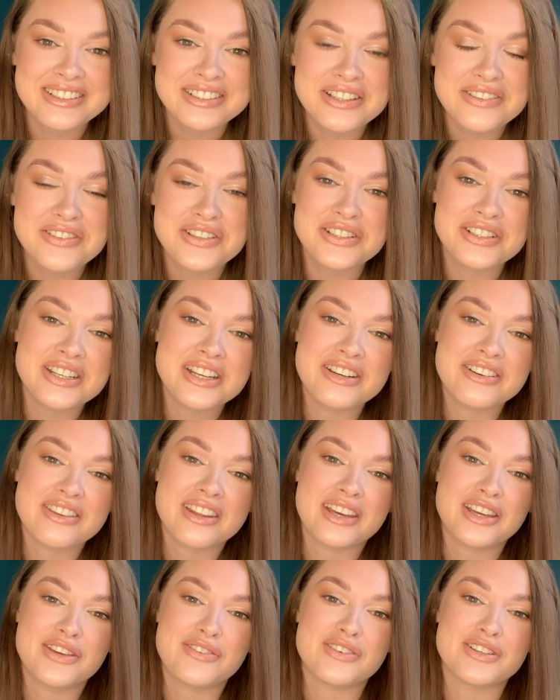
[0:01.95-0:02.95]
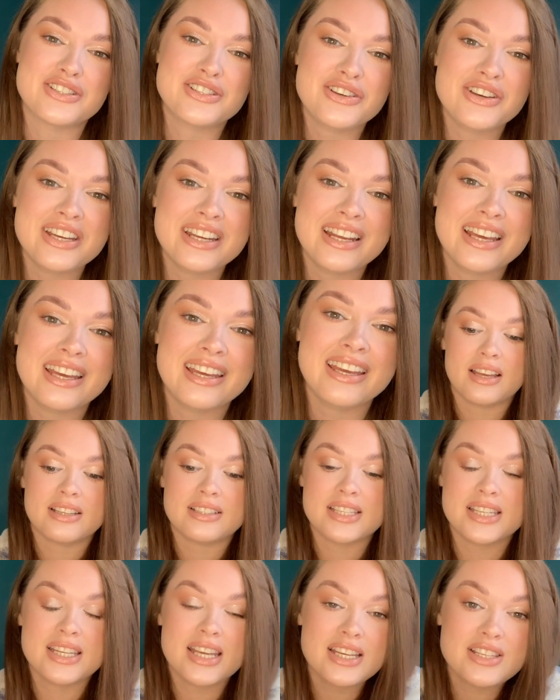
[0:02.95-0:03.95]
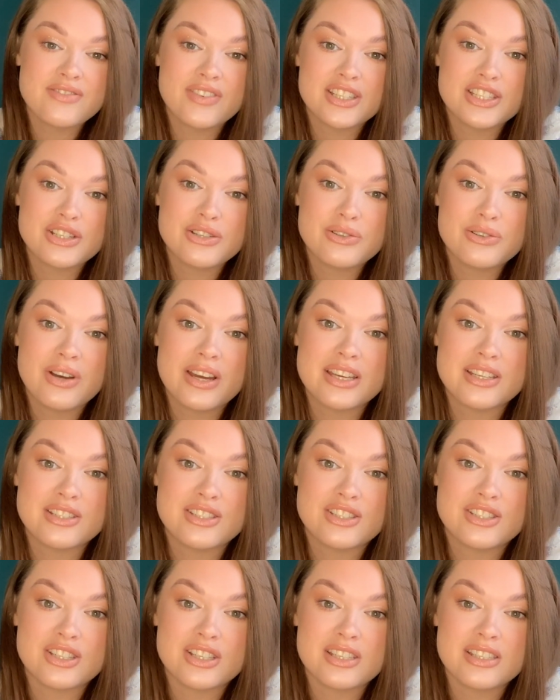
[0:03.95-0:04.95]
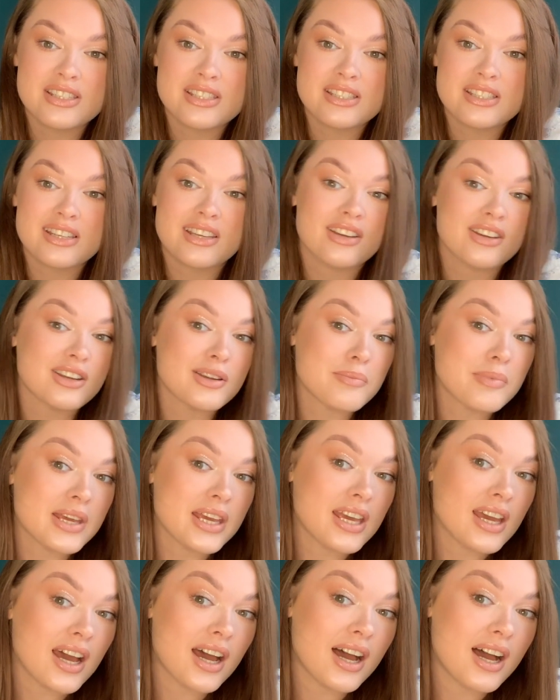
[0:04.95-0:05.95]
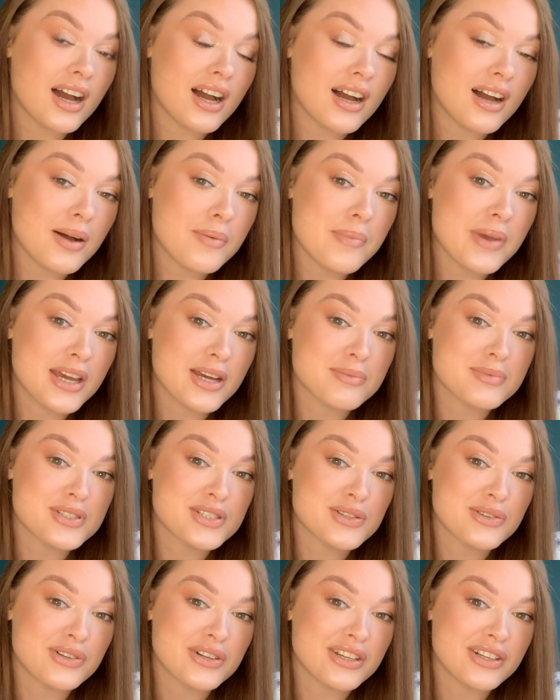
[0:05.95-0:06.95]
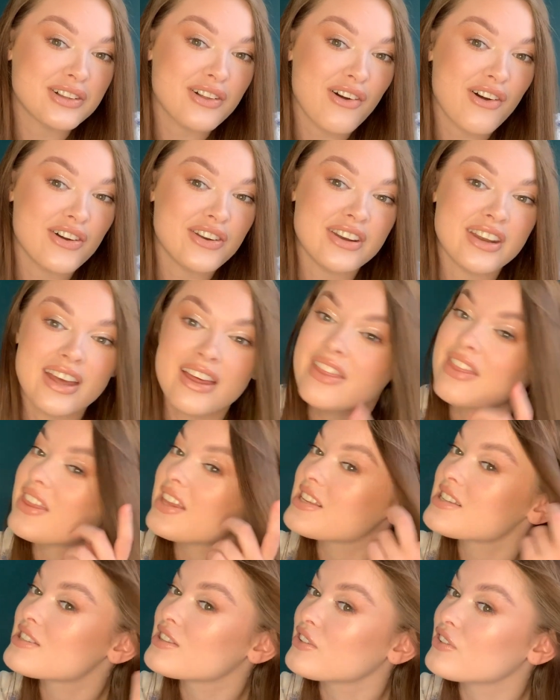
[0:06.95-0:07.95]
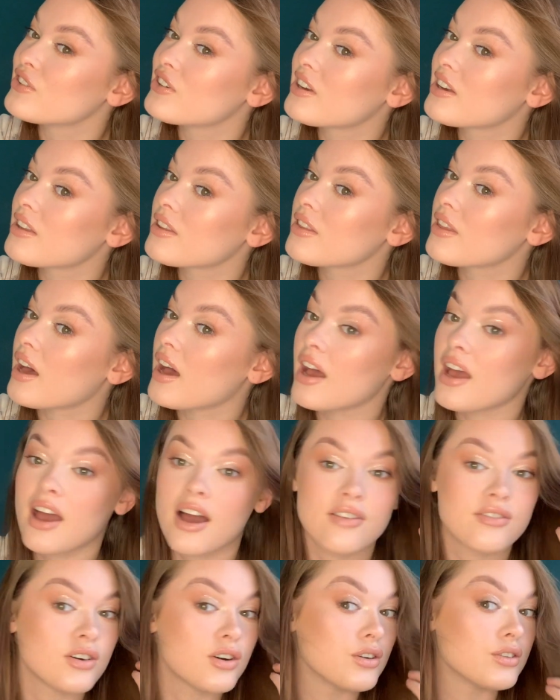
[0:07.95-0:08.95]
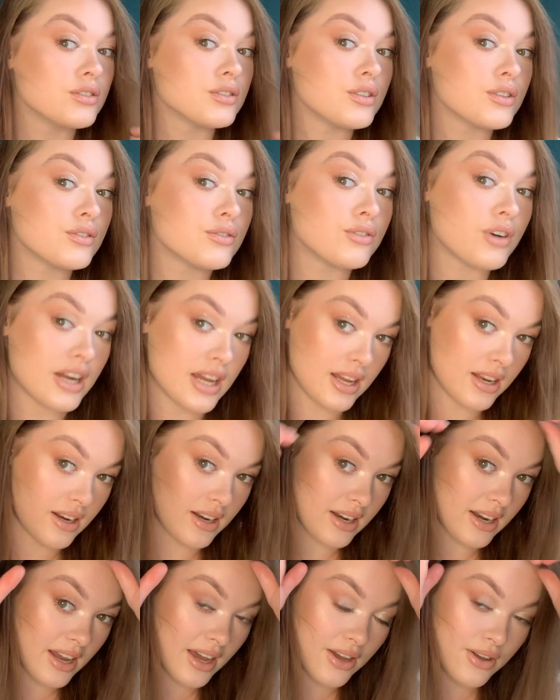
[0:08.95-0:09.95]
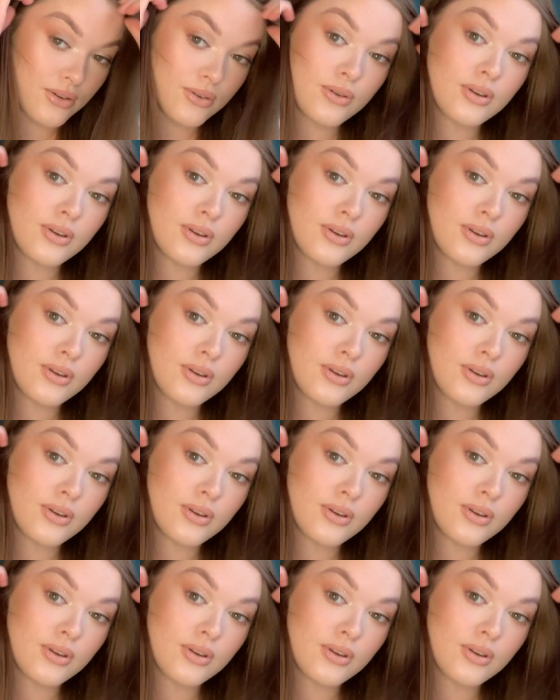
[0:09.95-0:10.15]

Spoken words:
If you're new here, thank you for joining. Today's video is just going to be a makeup tutorial on this look that I have on right now.